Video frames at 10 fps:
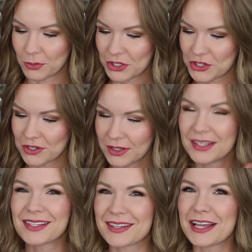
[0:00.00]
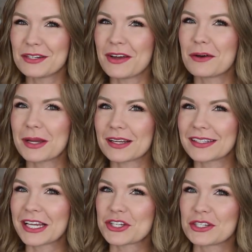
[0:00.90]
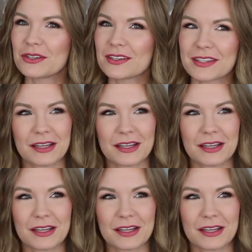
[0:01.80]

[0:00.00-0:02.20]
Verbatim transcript: which is kind of how my collection looks.